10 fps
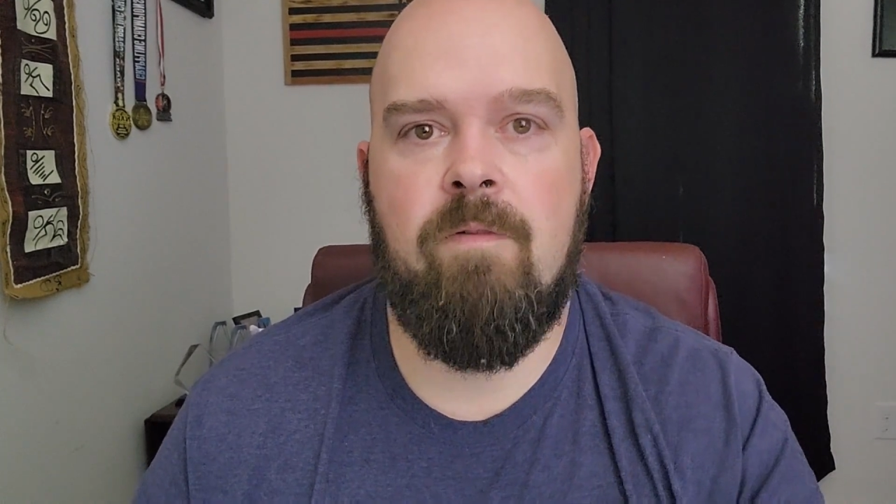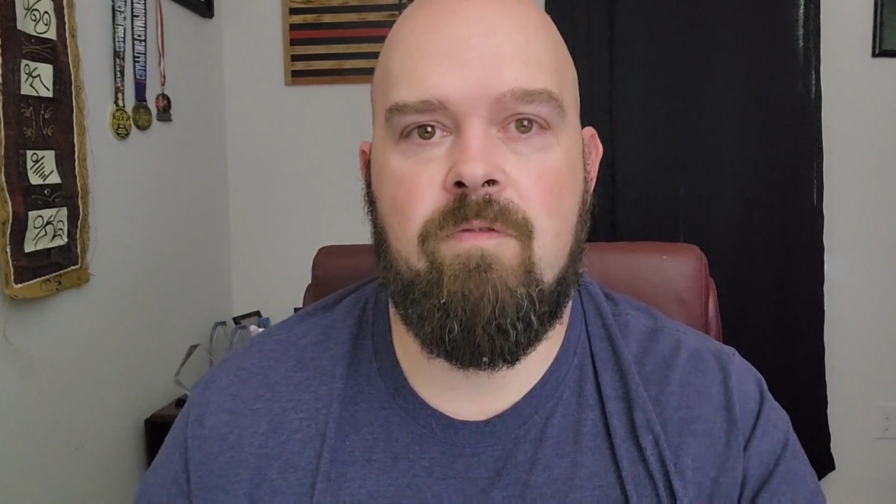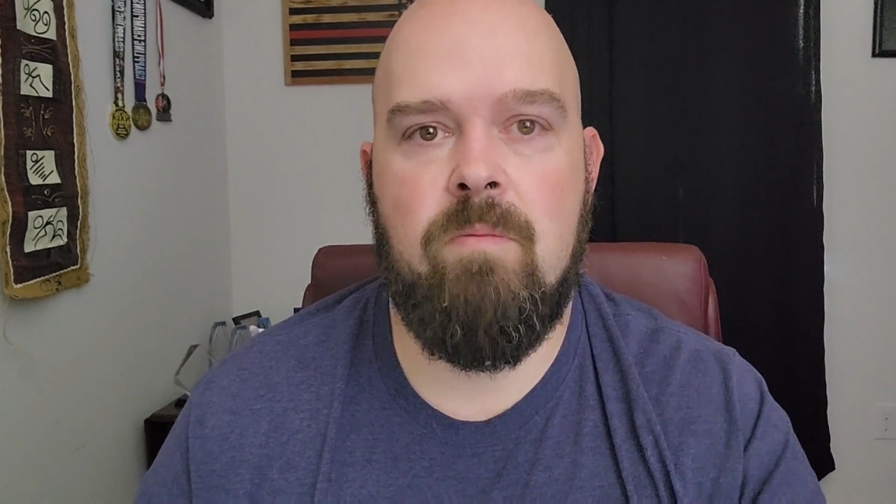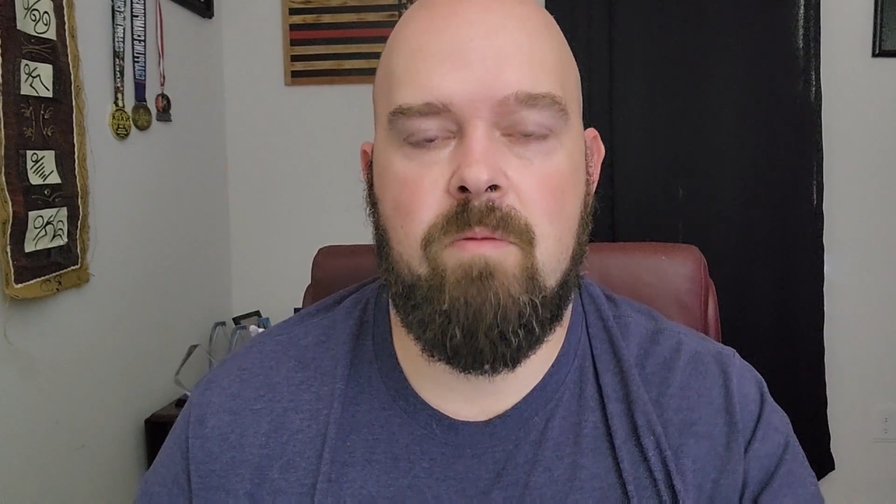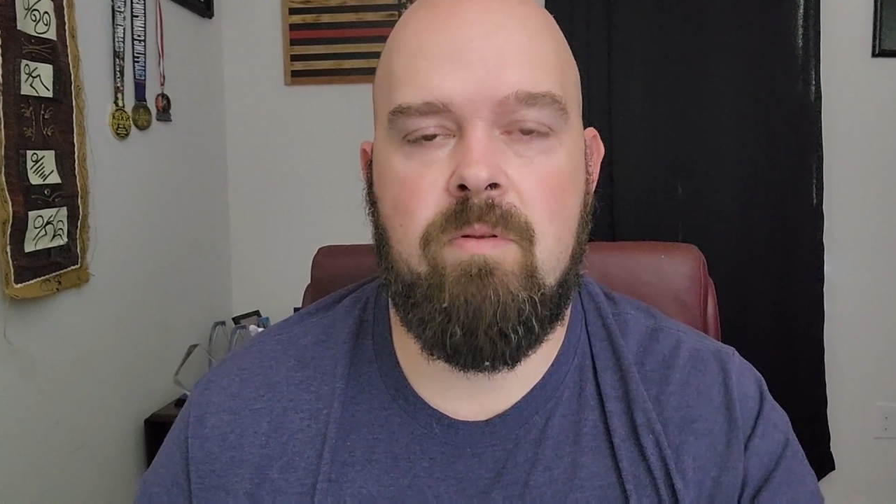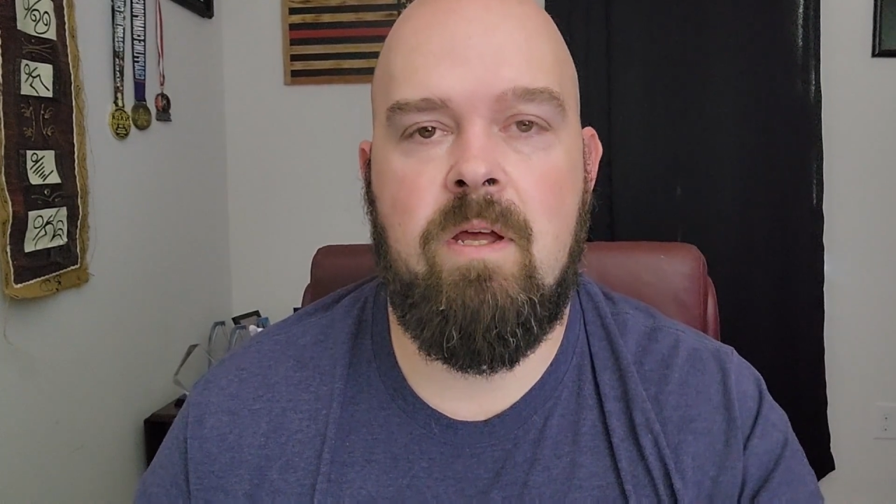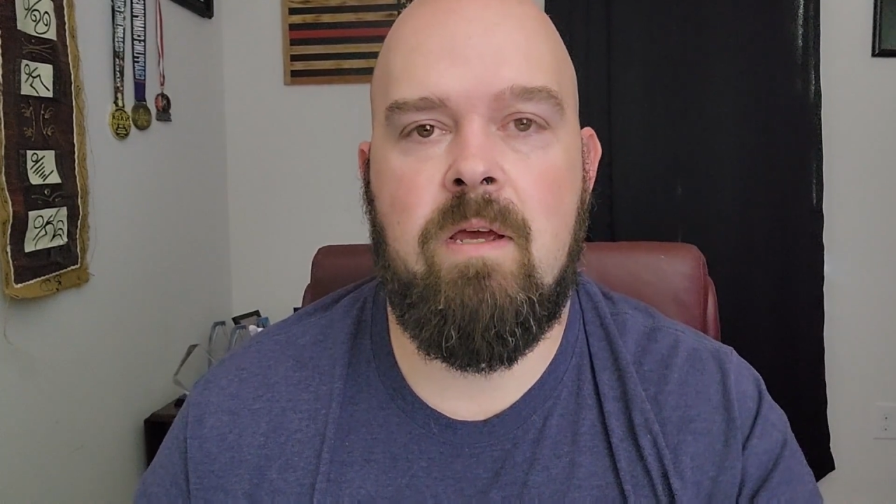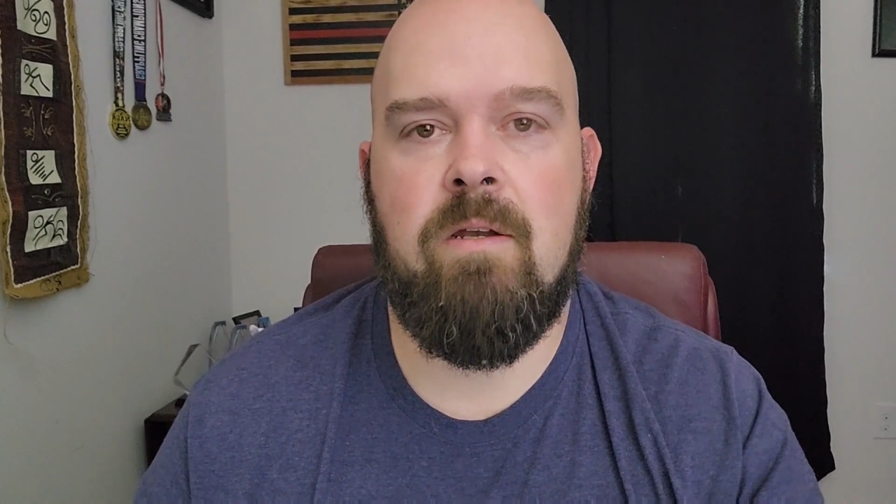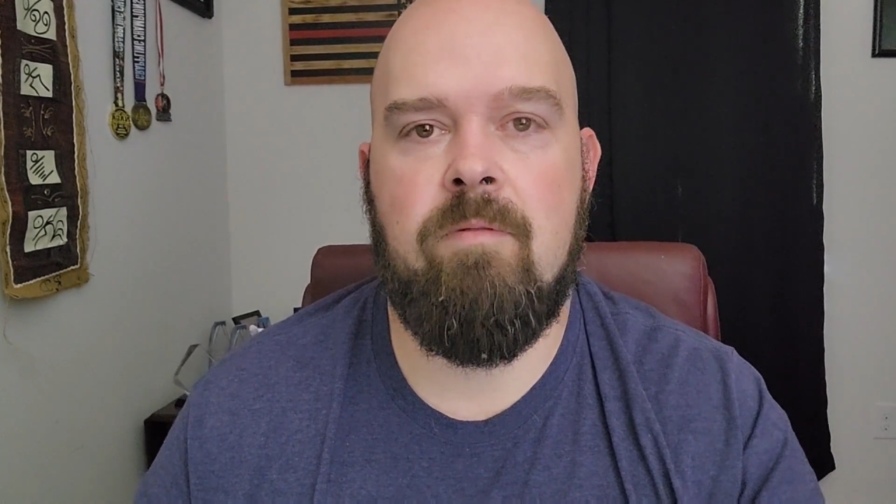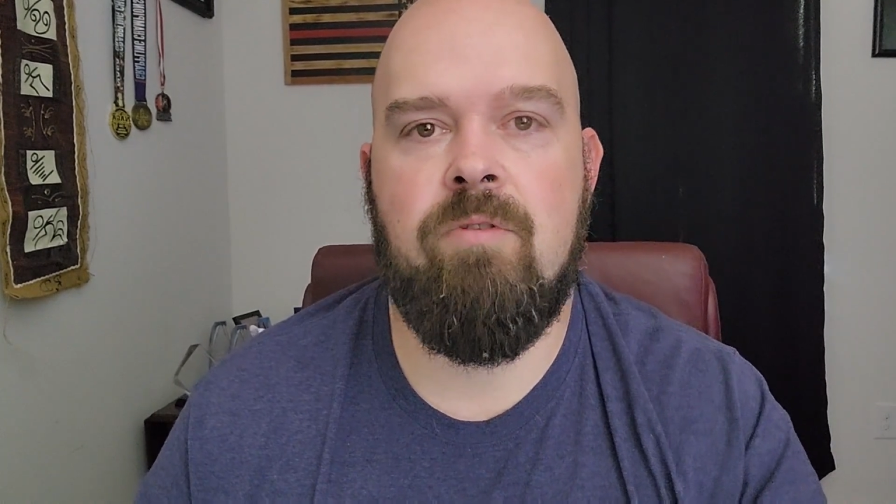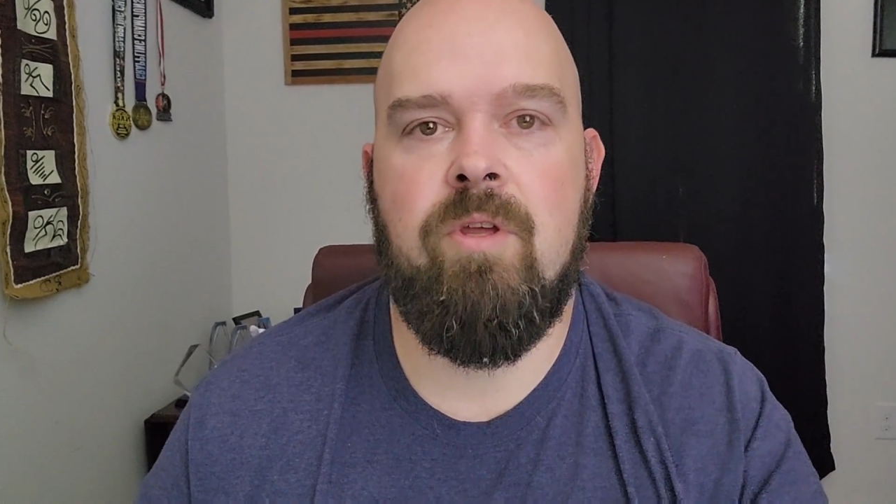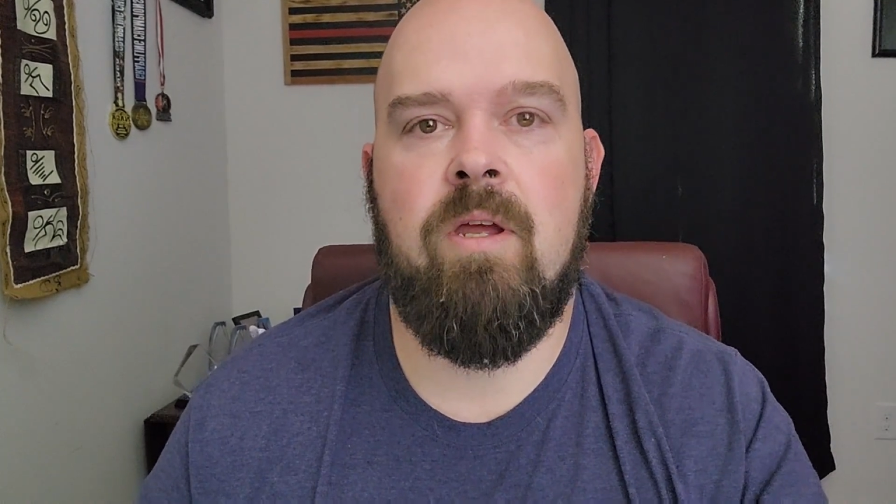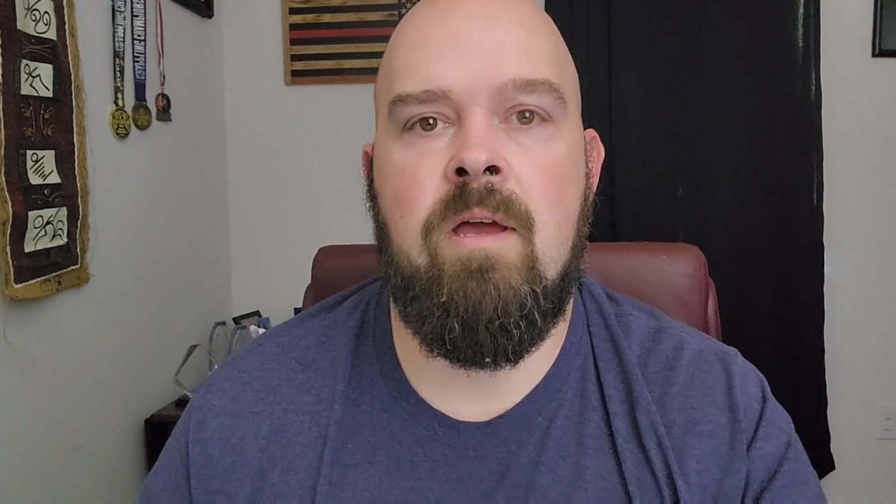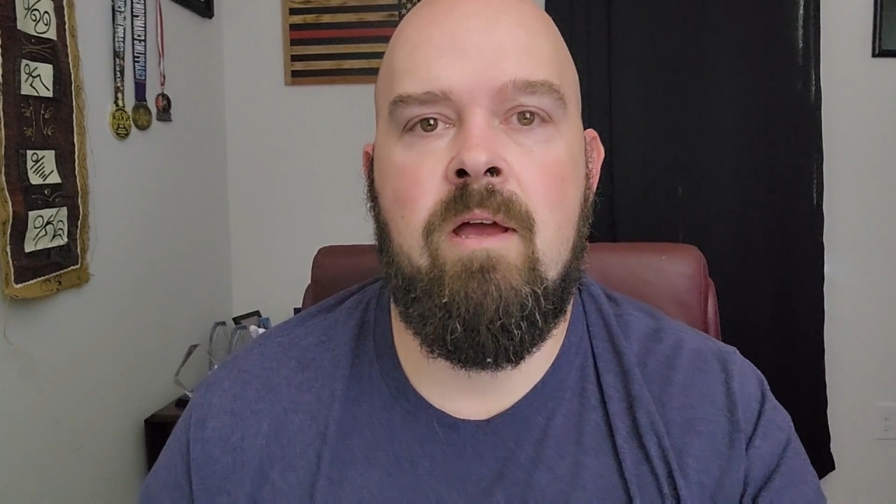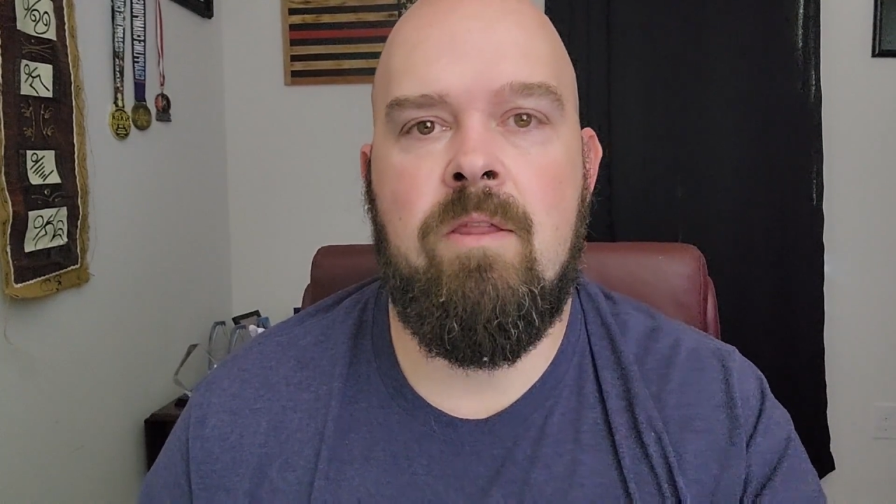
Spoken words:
from the plant and everything,